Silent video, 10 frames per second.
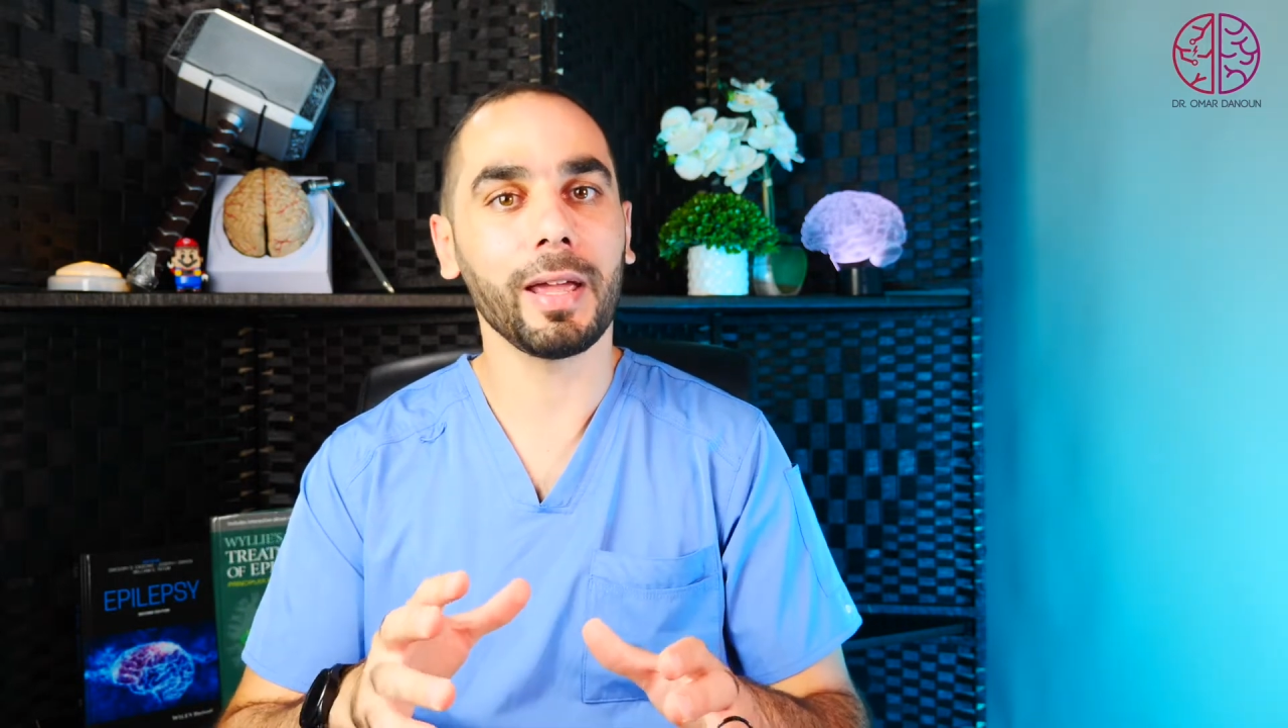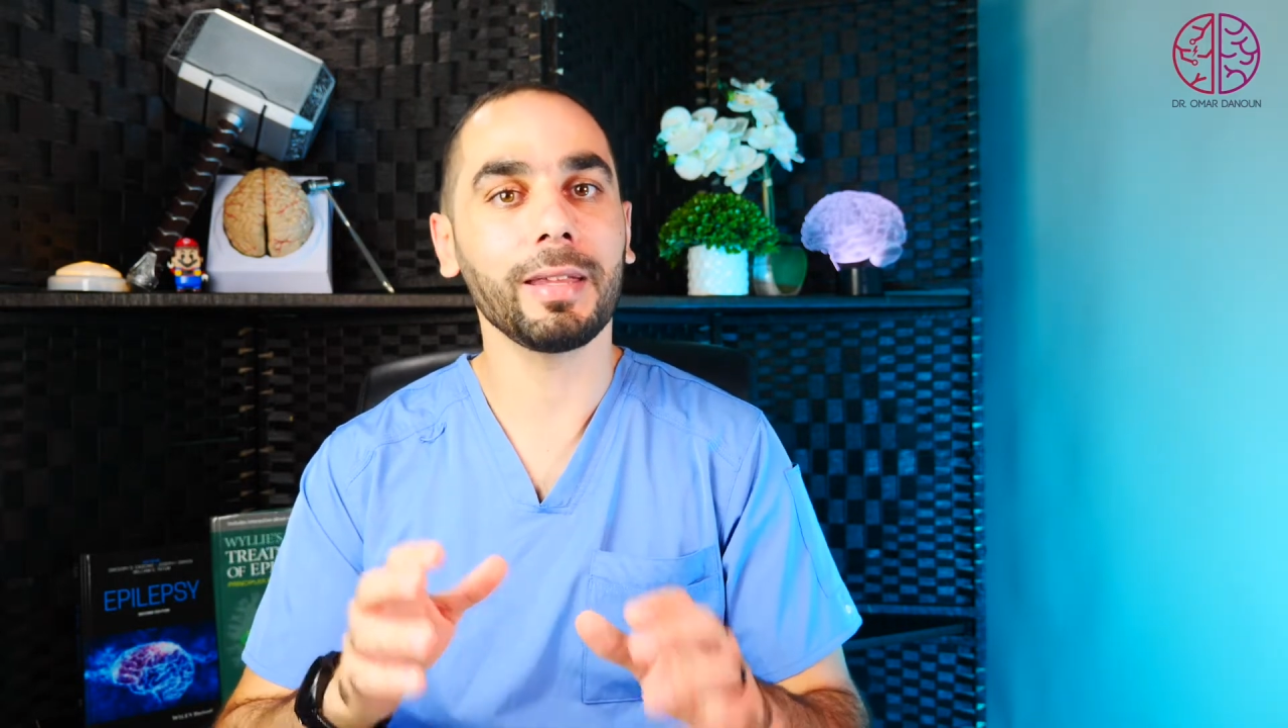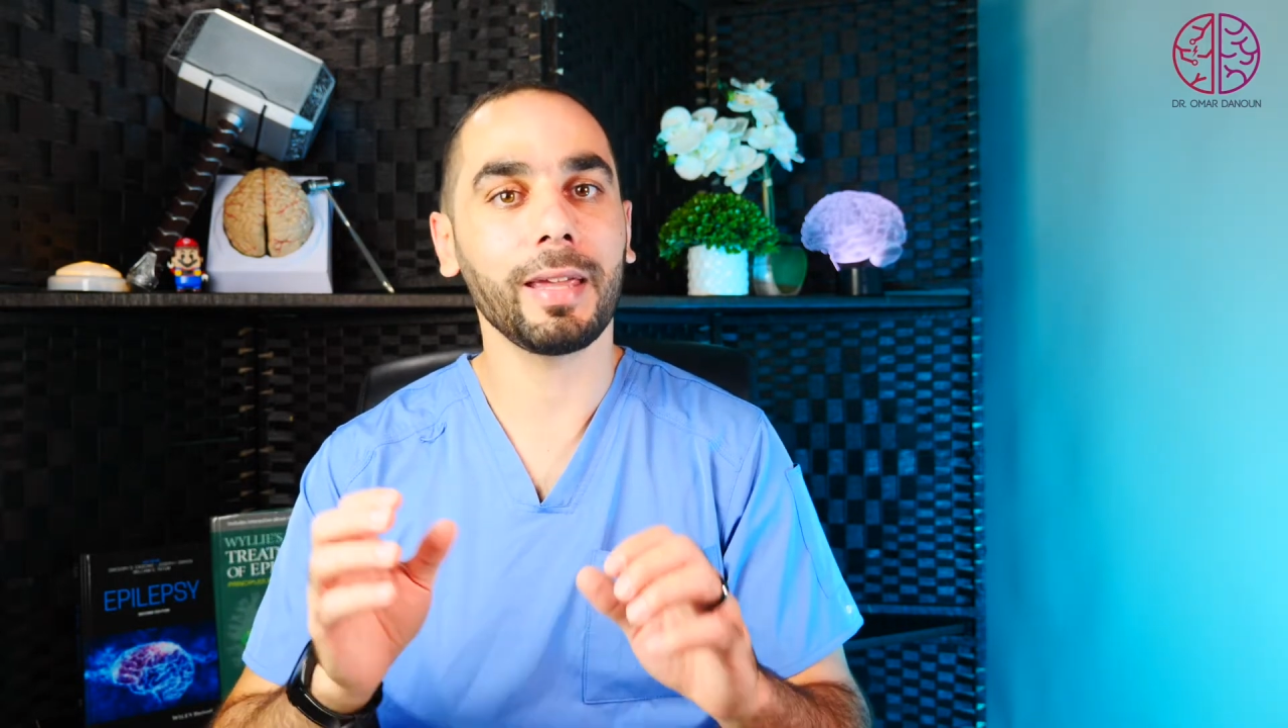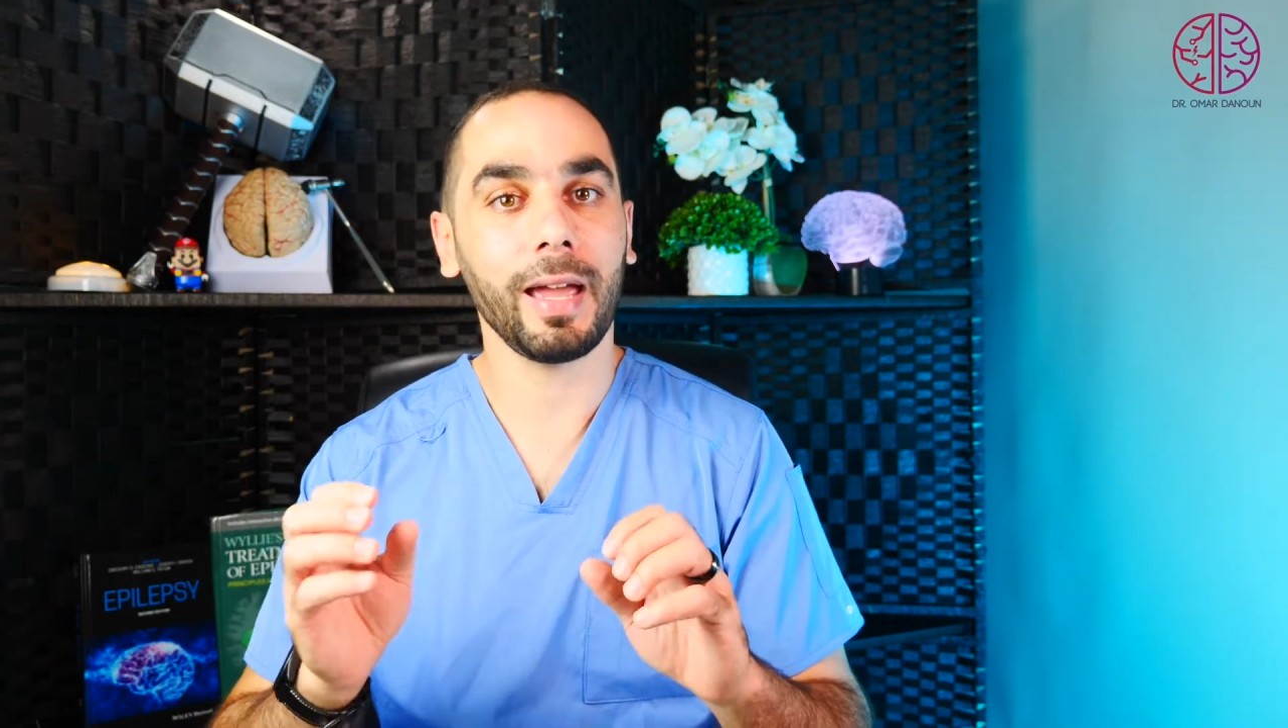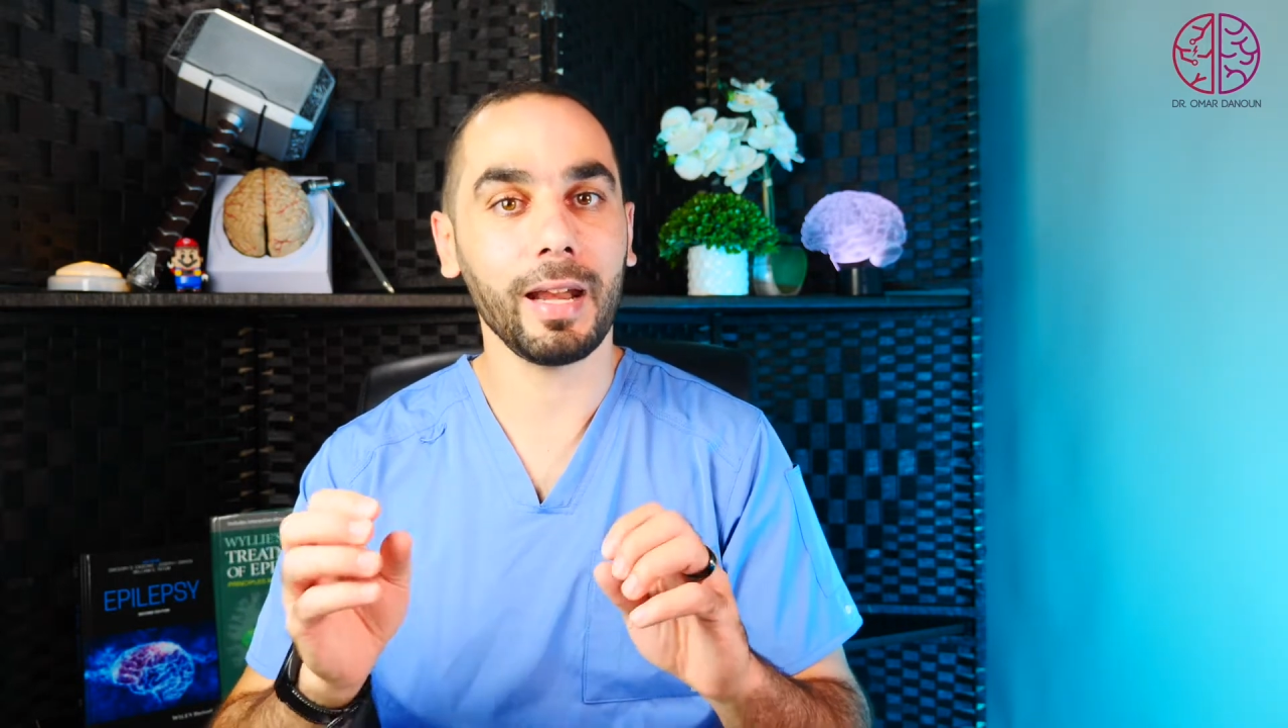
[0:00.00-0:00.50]

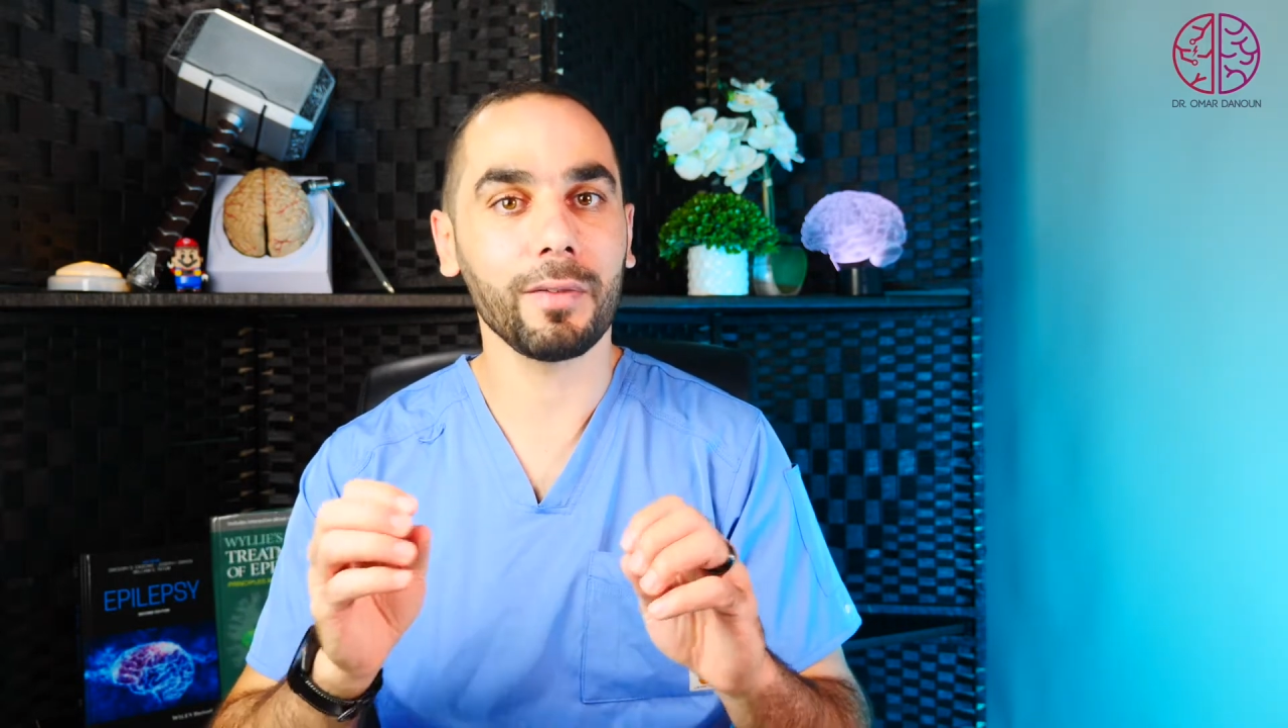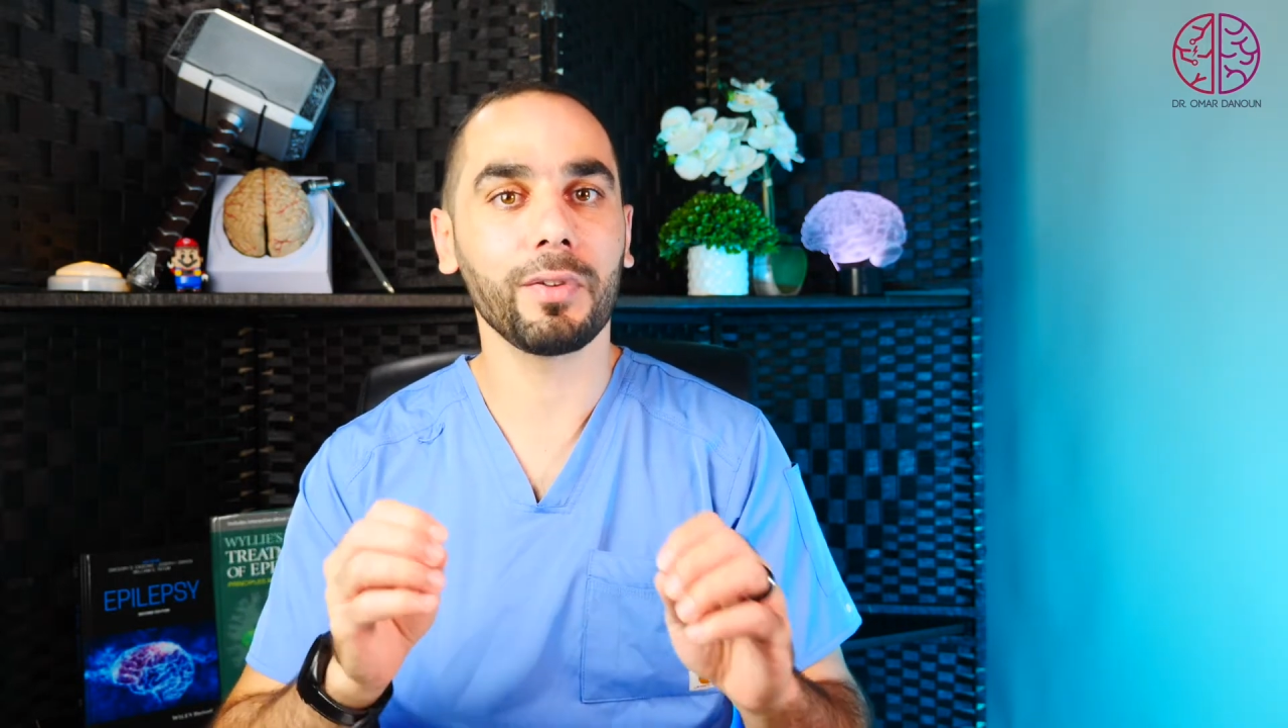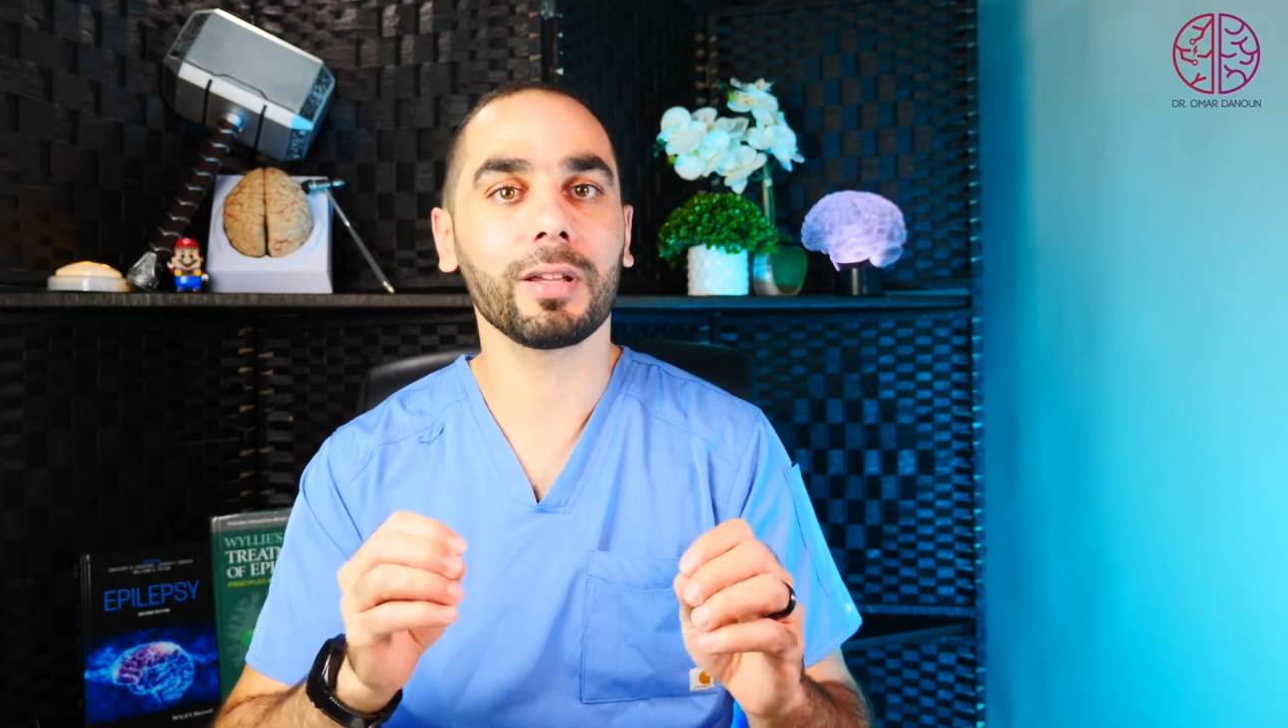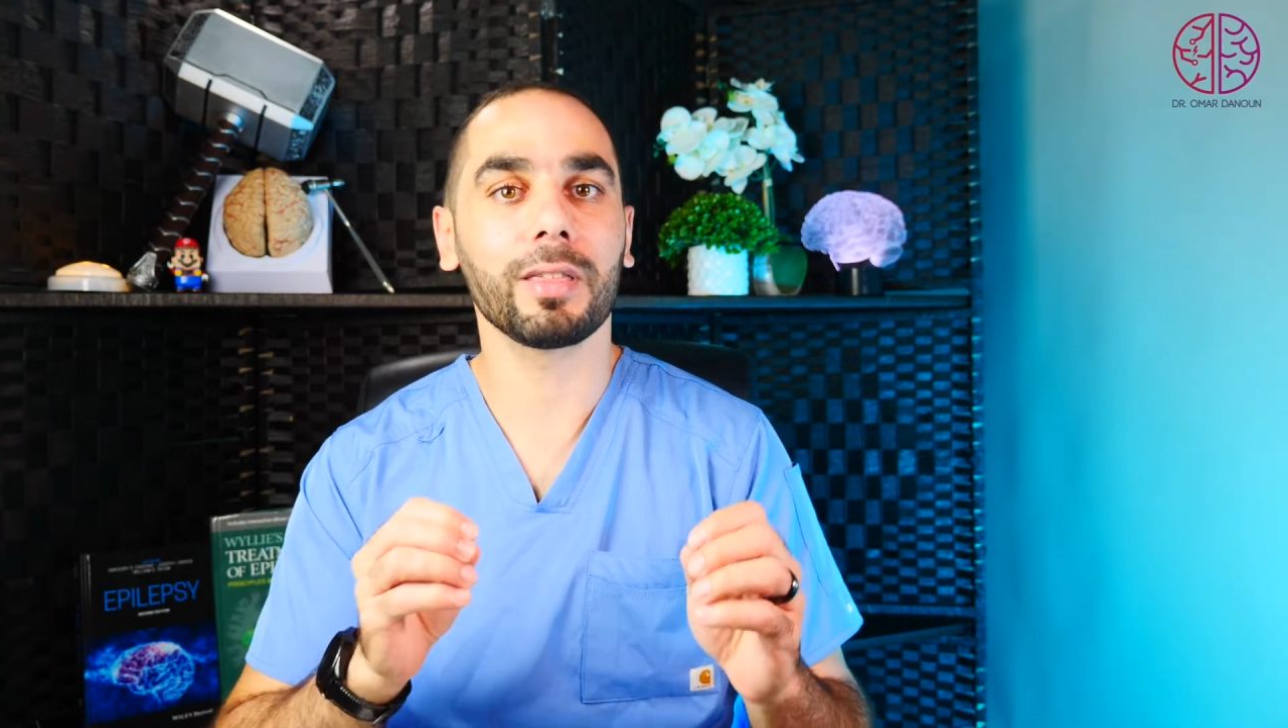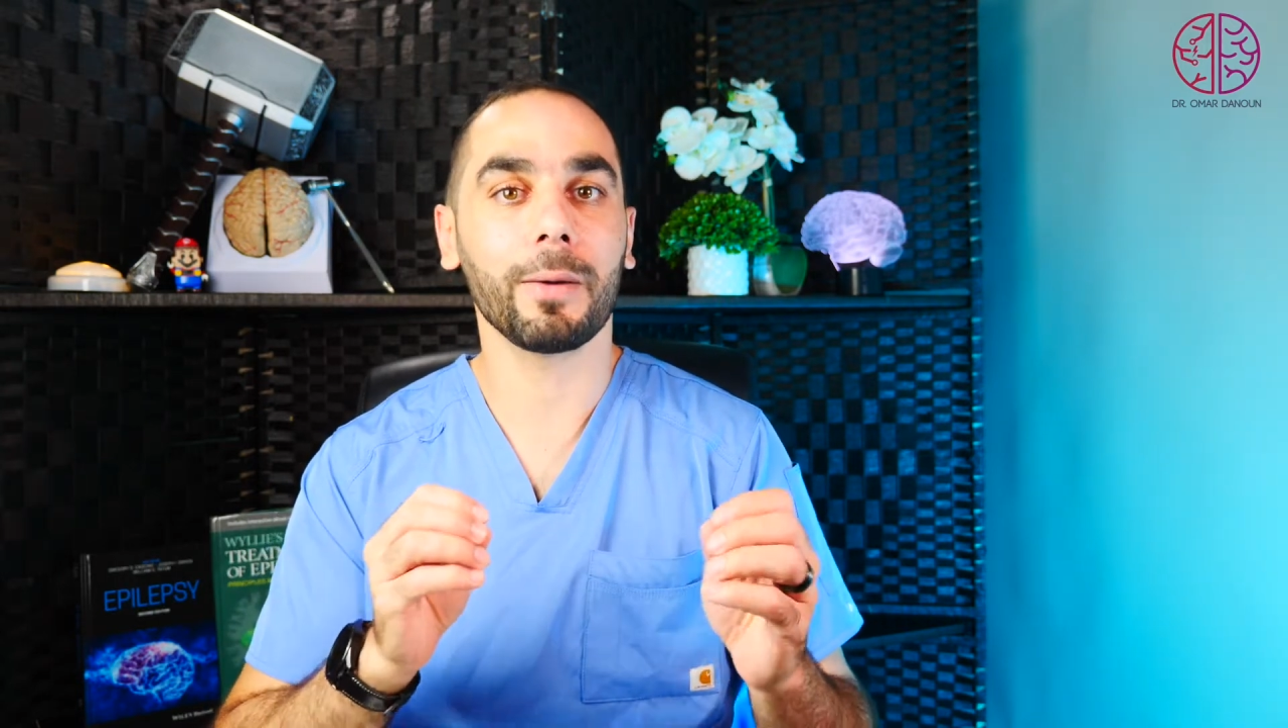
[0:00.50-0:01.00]
it can
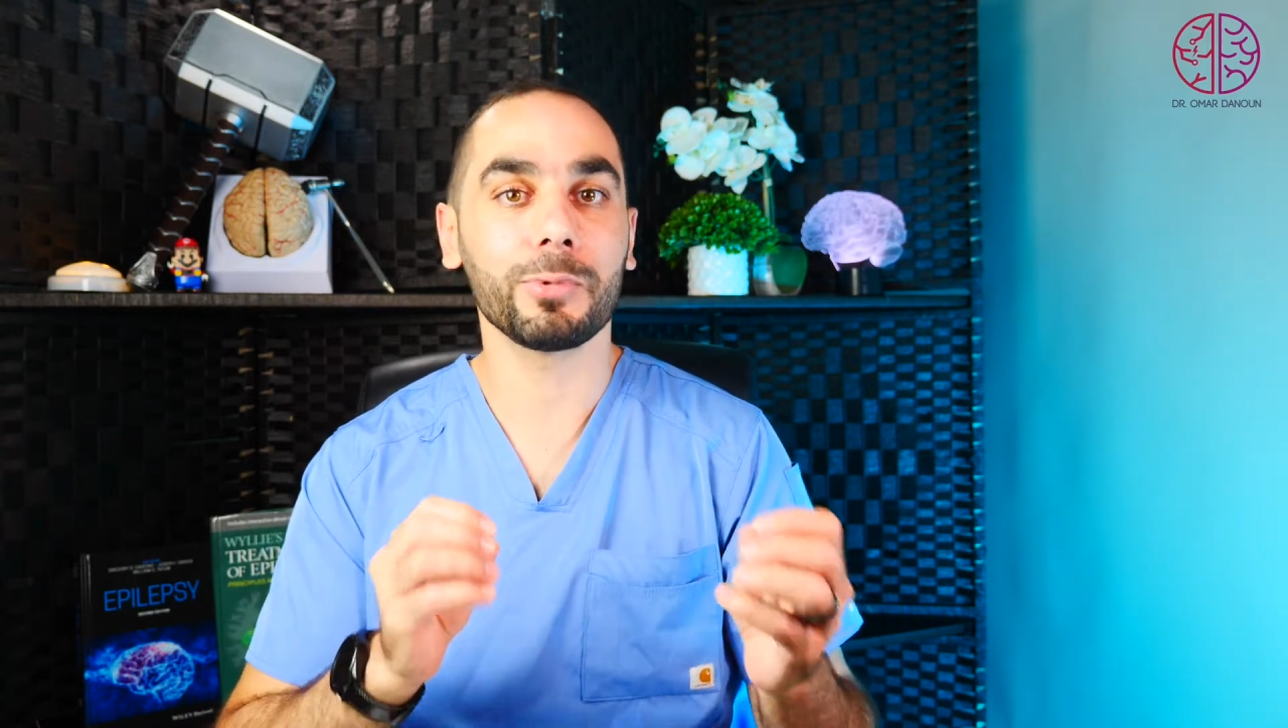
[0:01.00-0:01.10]
affect the